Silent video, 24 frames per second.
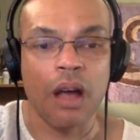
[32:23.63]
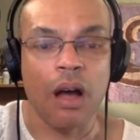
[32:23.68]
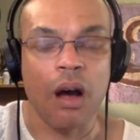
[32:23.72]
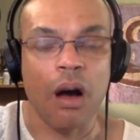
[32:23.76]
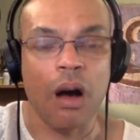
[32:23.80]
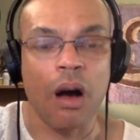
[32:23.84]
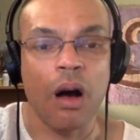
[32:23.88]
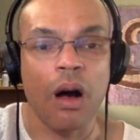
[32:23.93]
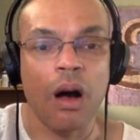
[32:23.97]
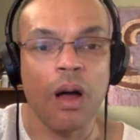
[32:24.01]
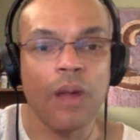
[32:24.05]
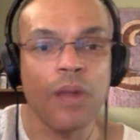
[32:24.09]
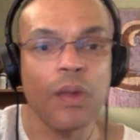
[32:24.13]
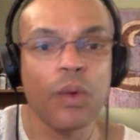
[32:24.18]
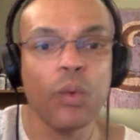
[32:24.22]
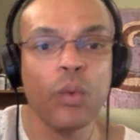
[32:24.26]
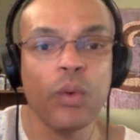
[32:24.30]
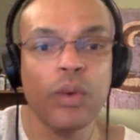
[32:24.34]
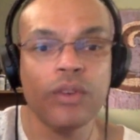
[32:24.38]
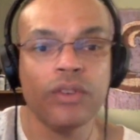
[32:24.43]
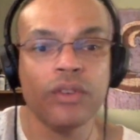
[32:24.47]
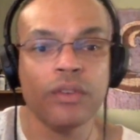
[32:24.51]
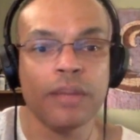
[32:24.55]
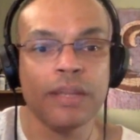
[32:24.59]
All the
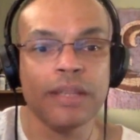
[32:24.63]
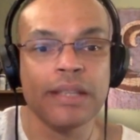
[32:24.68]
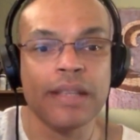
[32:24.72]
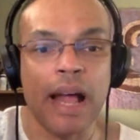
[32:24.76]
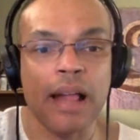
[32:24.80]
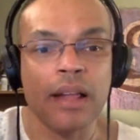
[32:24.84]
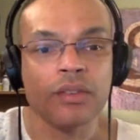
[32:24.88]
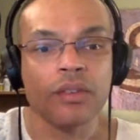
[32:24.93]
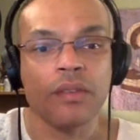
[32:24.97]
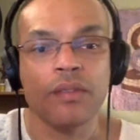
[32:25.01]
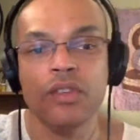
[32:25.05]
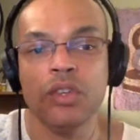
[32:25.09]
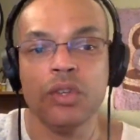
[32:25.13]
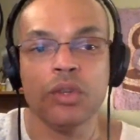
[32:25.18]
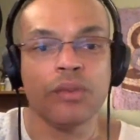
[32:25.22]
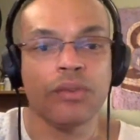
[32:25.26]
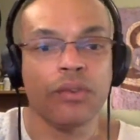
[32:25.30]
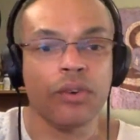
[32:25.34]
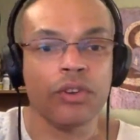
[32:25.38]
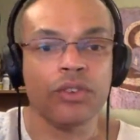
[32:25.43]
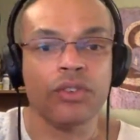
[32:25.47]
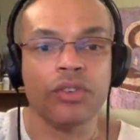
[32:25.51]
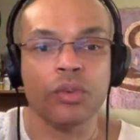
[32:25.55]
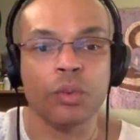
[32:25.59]
wisdom and knowledge of the
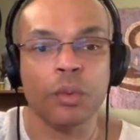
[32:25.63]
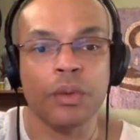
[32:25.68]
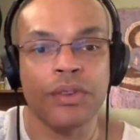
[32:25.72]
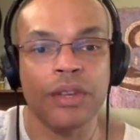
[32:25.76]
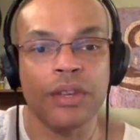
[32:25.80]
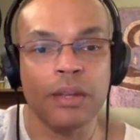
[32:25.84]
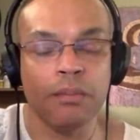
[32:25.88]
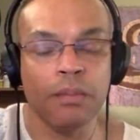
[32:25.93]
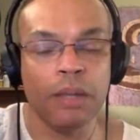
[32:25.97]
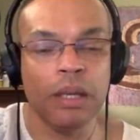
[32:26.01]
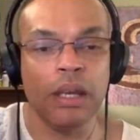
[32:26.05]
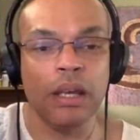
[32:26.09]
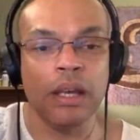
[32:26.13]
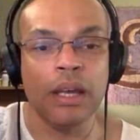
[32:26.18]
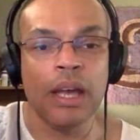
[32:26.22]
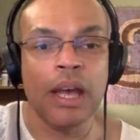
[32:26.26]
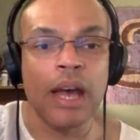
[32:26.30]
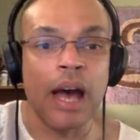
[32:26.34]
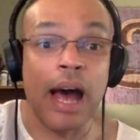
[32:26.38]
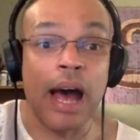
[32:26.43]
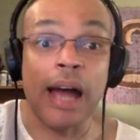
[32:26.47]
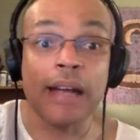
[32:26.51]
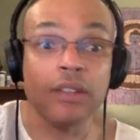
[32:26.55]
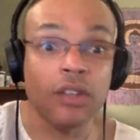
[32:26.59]
universe is within me.
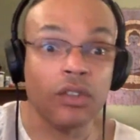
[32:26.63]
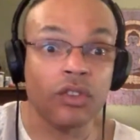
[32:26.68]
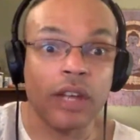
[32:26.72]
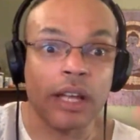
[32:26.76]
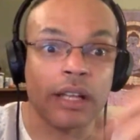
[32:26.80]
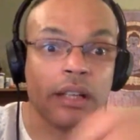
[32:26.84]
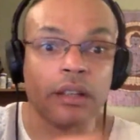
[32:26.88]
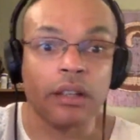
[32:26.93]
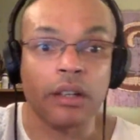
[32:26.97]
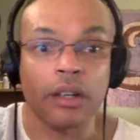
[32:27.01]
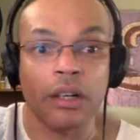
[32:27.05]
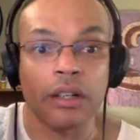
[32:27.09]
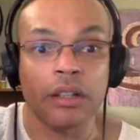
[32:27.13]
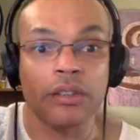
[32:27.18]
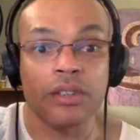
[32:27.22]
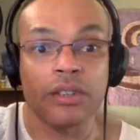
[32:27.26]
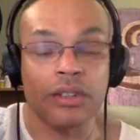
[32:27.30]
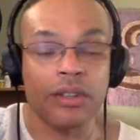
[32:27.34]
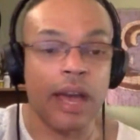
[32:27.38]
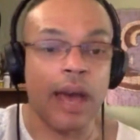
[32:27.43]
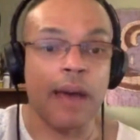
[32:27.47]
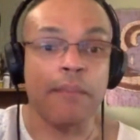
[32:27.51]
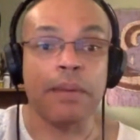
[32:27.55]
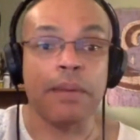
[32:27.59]
I just got to learn to
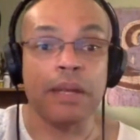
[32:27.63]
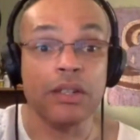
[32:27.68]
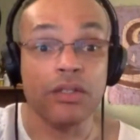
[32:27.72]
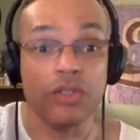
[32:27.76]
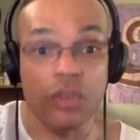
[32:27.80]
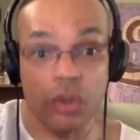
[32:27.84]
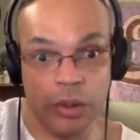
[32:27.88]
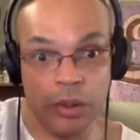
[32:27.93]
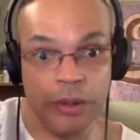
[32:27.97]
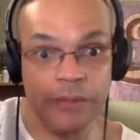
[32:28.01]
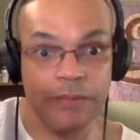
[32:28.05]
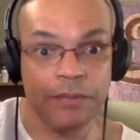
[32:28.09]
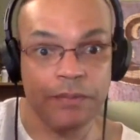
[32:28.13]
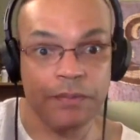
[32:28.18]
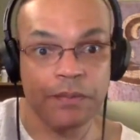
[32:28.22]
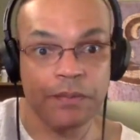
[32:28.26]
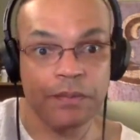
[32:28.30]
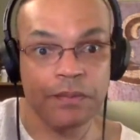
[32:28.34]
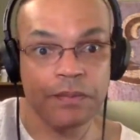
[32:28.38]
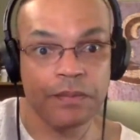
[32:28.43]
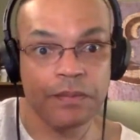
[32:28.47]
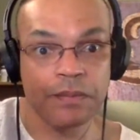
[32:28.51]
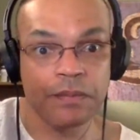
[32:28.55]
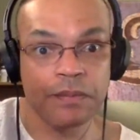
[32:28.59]
tap into it.
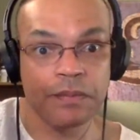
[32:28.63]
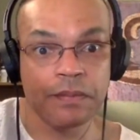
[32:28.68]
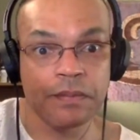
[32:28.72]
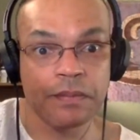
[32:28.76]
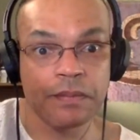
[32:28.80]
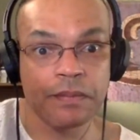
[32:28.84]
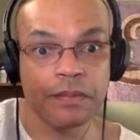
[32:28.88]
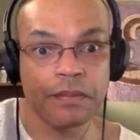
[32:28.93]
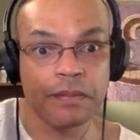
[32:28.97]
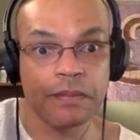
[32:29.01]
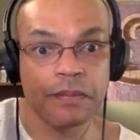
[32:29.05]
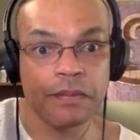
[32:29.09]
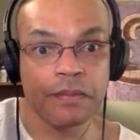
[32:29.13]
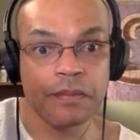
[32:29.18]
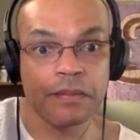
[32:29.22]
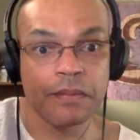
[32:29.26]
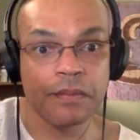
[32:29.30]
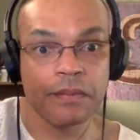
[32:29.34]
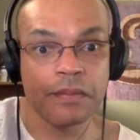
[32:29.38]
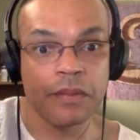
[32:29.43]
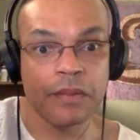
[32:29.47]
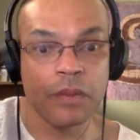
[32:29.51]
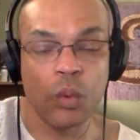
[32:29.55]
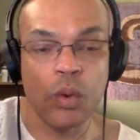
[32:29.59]

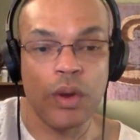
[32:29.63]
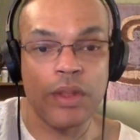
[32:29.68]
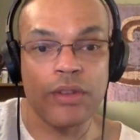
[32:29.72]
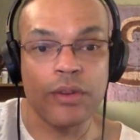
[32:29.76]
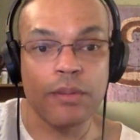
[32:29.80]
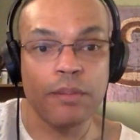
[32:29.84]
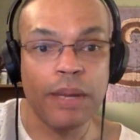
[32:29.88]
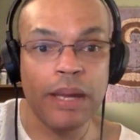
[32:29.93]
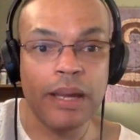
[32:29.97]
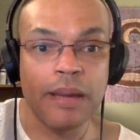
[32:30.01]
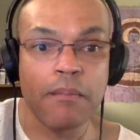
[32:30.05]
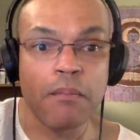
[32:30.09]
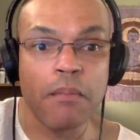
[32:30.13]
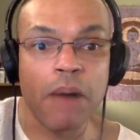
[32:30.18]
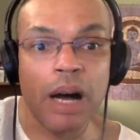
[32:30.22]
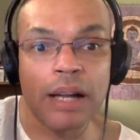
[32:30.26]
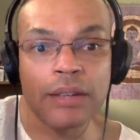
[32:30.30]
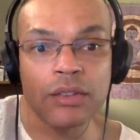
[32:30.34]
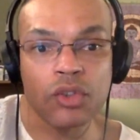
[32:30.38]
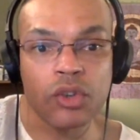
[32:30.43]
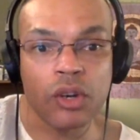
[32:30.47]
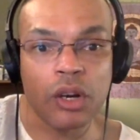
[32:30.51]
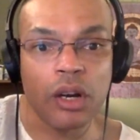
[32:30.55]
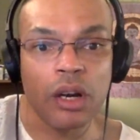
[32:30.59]
Whether it be a
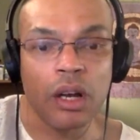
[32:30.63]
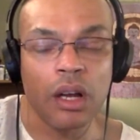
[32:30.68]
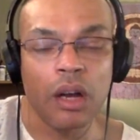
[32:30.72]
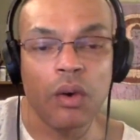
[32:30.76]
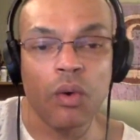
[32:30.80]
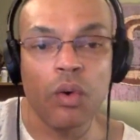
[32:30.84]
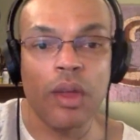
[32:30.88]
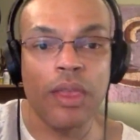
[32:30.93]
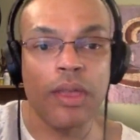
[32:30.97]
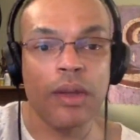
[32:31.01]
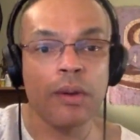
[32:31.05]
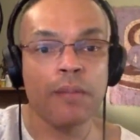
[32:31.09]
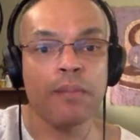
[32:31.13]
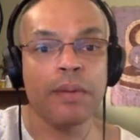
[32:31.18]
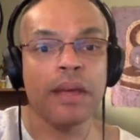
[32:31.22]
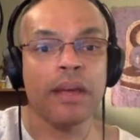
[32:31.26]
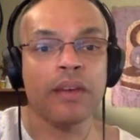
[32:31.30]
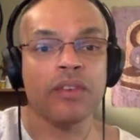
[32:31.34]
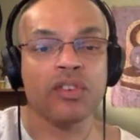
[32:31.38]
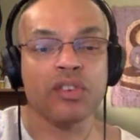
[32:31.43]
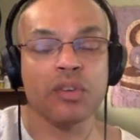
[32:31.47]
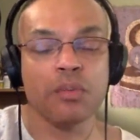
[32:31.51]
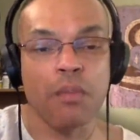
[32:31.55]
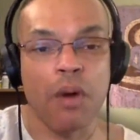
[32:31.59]
mantra, whether it be a
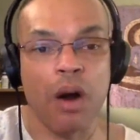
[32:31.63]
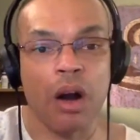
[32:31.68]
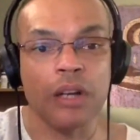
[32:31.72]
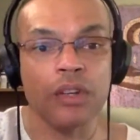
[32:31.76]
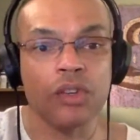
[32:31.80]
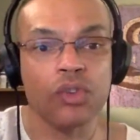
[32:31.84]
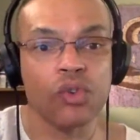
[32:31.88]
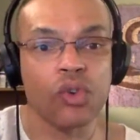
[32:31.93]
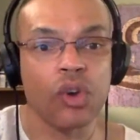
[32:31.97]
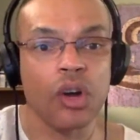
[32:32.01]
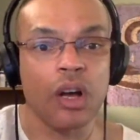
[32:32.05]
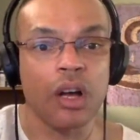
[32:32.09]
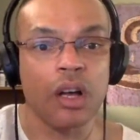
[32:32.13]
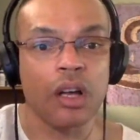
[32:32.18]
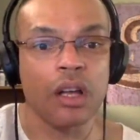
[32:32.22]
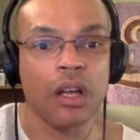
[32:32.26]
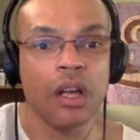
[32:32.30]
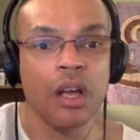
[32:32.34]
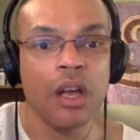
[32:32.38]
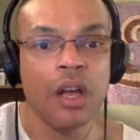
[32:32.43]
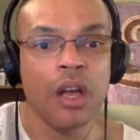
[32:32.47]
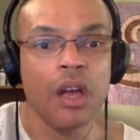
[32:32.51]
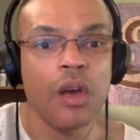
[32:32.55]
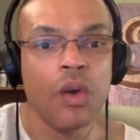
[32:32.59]
smart drug,
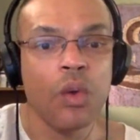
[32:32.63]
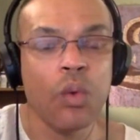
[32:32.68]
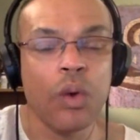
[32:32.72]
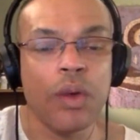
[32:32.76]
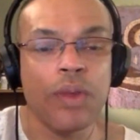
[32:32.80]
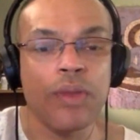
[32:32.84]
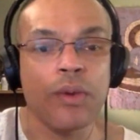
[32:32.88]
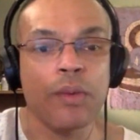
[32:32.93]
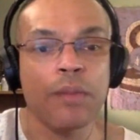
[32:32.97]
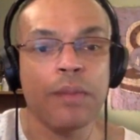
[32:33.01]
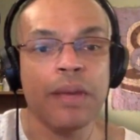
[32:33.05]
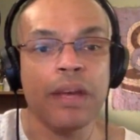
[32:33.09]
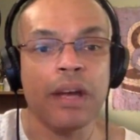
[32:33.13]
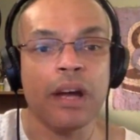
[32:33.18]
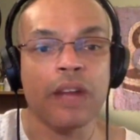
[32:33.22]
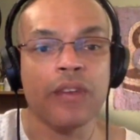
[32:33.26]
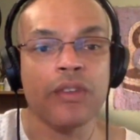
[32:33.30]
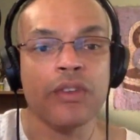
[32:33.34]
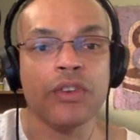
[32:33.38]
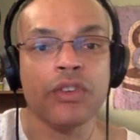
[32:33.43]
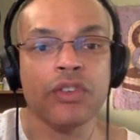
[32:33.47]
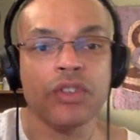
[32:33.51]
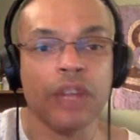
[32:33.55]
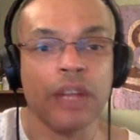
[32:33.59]
whether it be
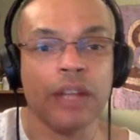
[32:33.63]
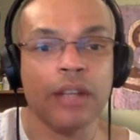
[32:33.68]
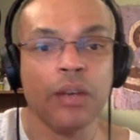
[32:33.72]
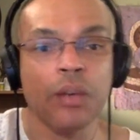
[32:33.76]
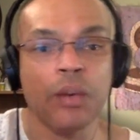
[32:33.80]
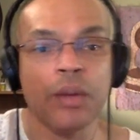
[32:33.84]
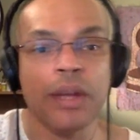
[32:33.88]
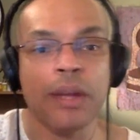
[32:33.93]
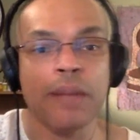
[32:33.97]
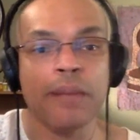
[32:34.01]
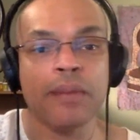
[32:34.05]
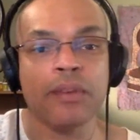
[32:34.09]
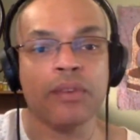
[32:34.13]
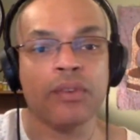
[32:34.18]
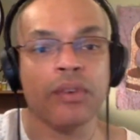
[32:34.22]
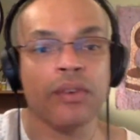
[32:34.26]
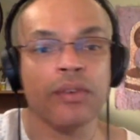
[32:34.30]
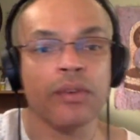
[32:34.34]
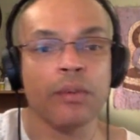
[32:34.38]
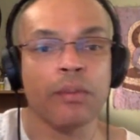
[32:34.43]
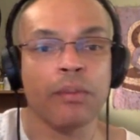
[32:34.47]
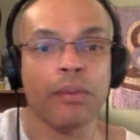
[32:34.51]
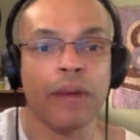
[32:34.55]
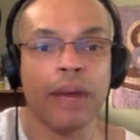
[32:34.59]
understanding what hemisphere of
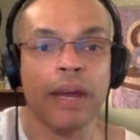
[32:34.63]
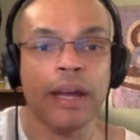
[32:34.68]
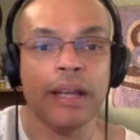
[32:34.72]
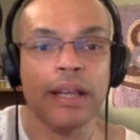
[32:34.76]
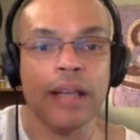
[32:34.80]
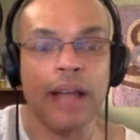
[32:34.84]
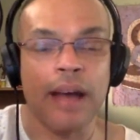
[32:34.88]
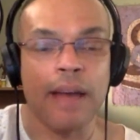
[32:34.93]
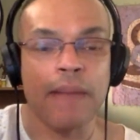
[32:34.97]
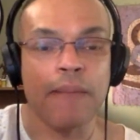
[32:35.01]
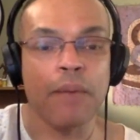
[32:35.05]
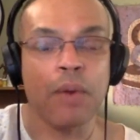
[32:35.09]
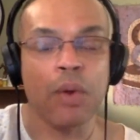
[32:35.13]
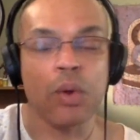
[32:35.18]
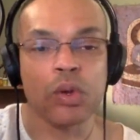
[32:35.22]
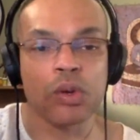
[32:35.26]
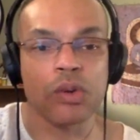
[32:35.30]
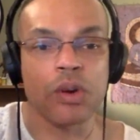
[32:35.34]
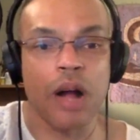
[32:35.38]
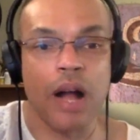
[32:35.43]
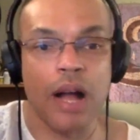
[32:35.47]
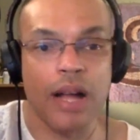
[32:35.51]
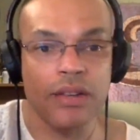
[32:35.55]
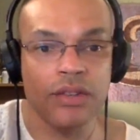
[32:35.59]
the brain I'm
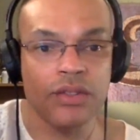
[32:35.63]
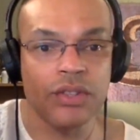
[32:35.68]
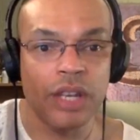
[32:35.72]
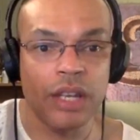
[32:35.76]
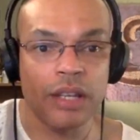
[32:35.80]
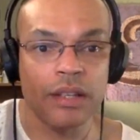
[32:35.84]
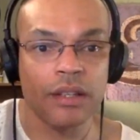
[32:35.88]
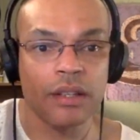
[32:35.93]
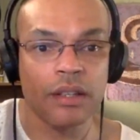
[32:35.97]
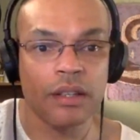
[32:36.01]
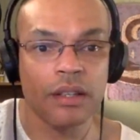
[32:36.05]
polarized in,